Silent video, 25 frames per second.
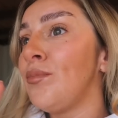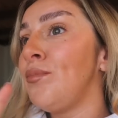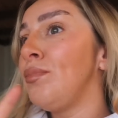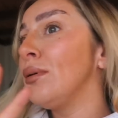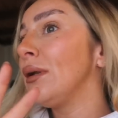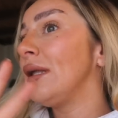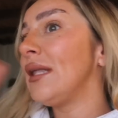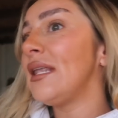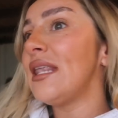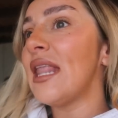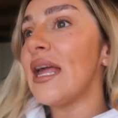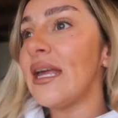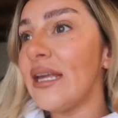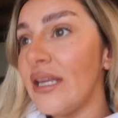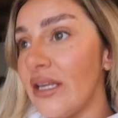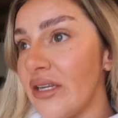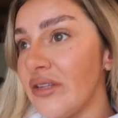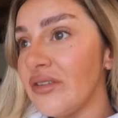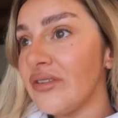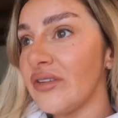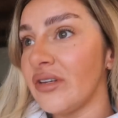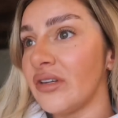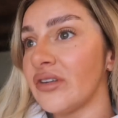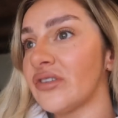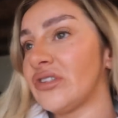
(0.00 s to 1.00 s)

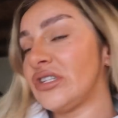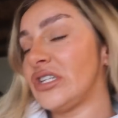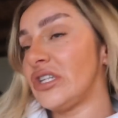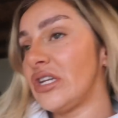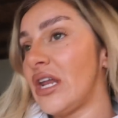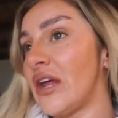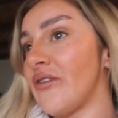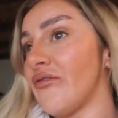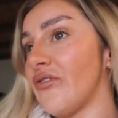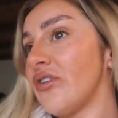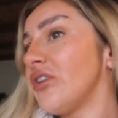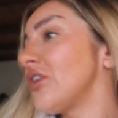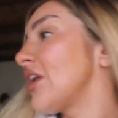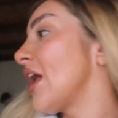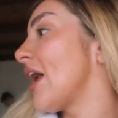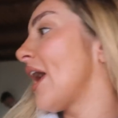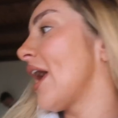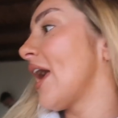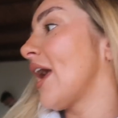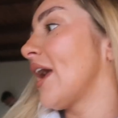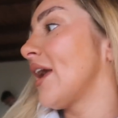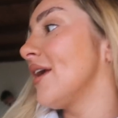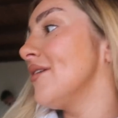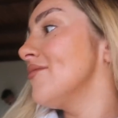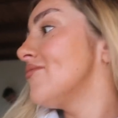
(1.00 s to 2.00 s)
blazing sun every
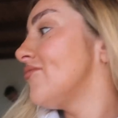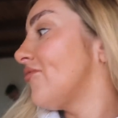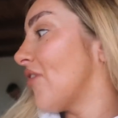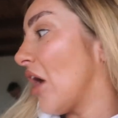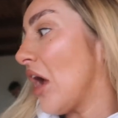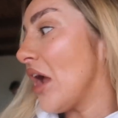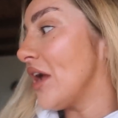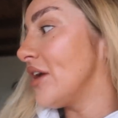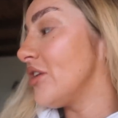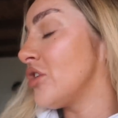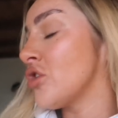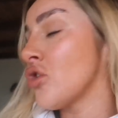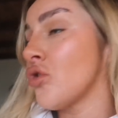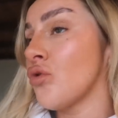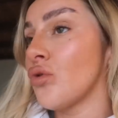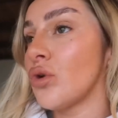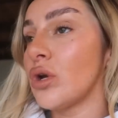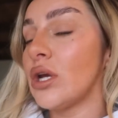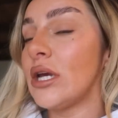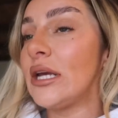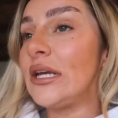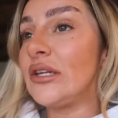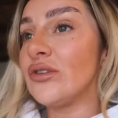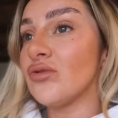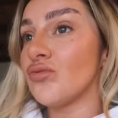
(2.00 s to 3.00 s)
day, 30
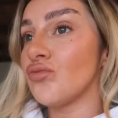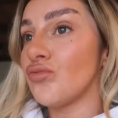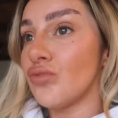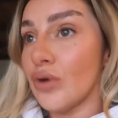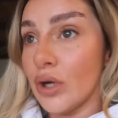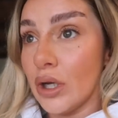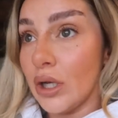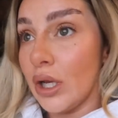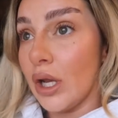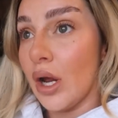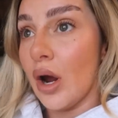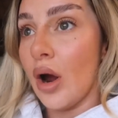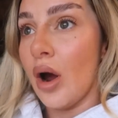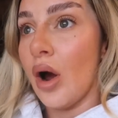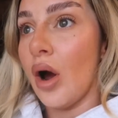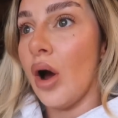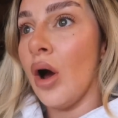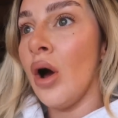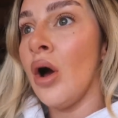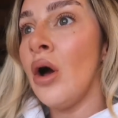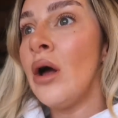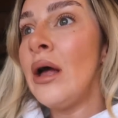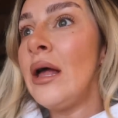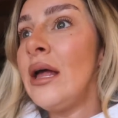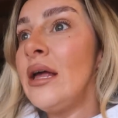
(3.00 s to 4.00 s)
degrees, really
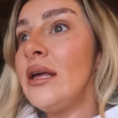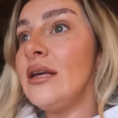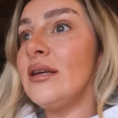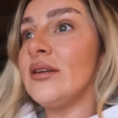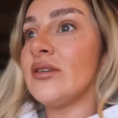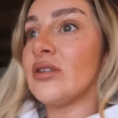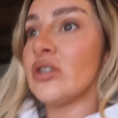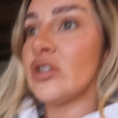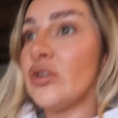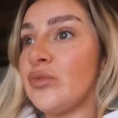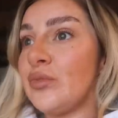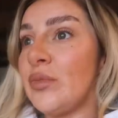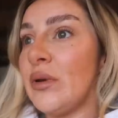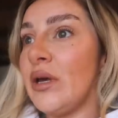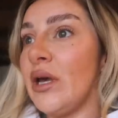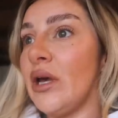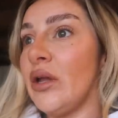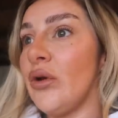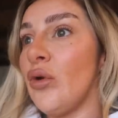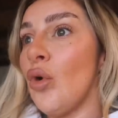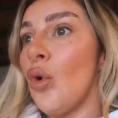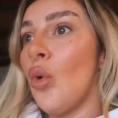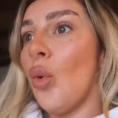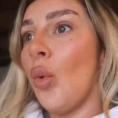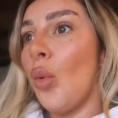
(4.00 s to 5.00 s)
hot. It's just
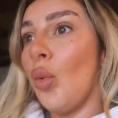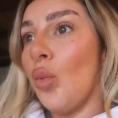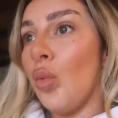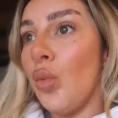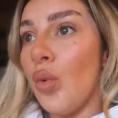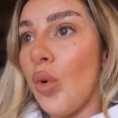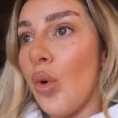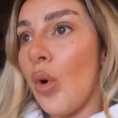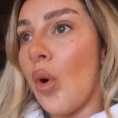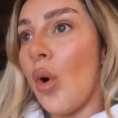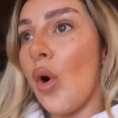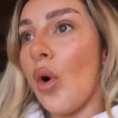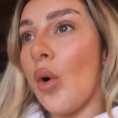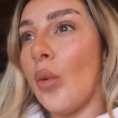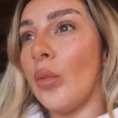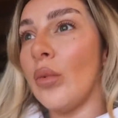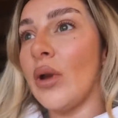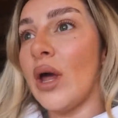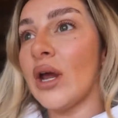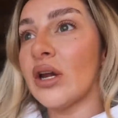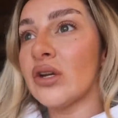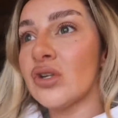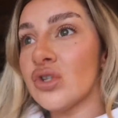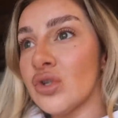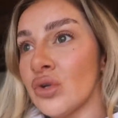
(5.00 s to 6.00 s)
been warm,
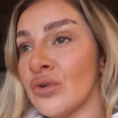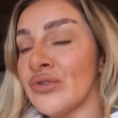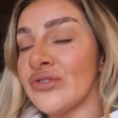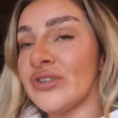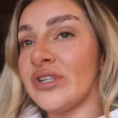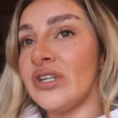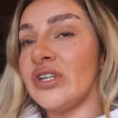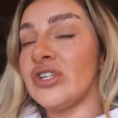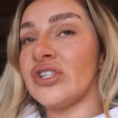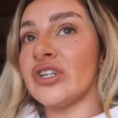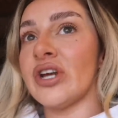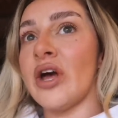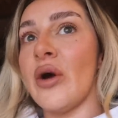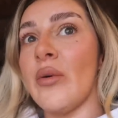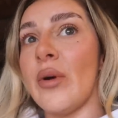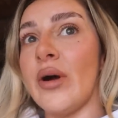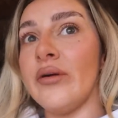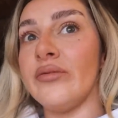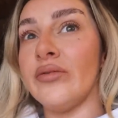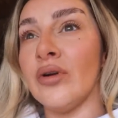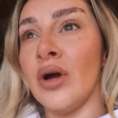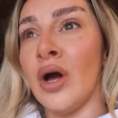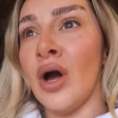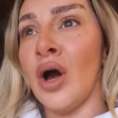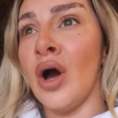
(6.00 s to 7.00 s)
like short t-shirt
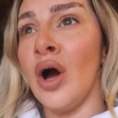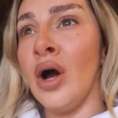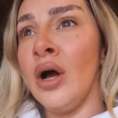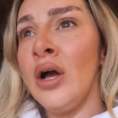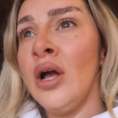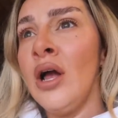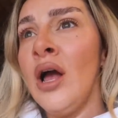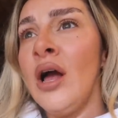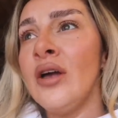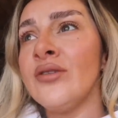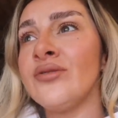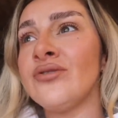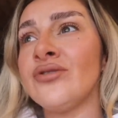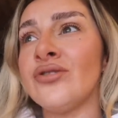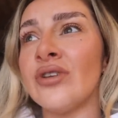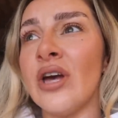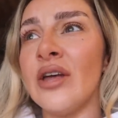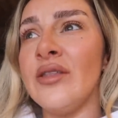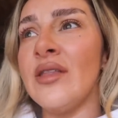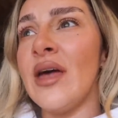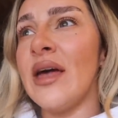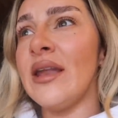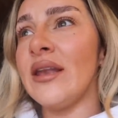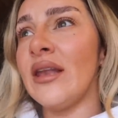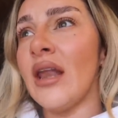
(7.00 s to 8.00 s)
weather,
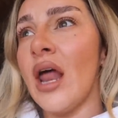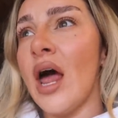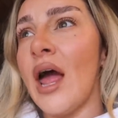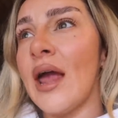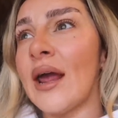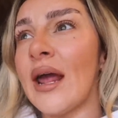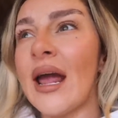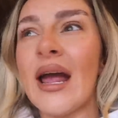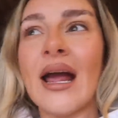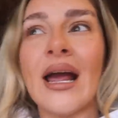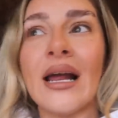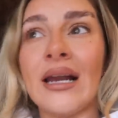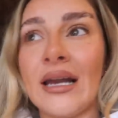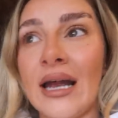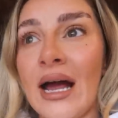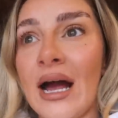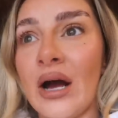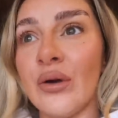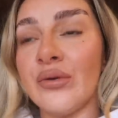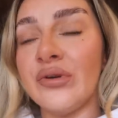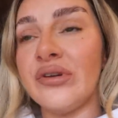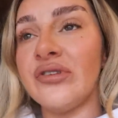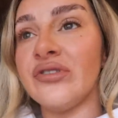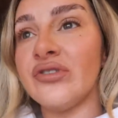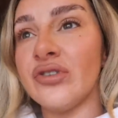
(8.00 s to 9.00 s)
and then like
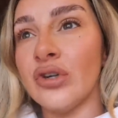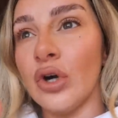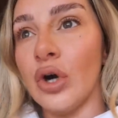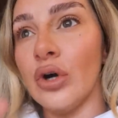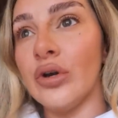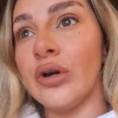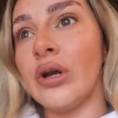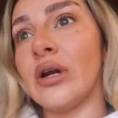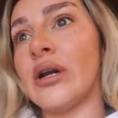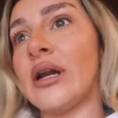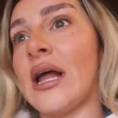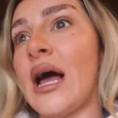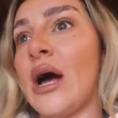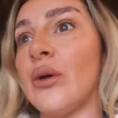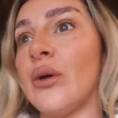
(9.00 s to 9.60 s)
cloudy sun,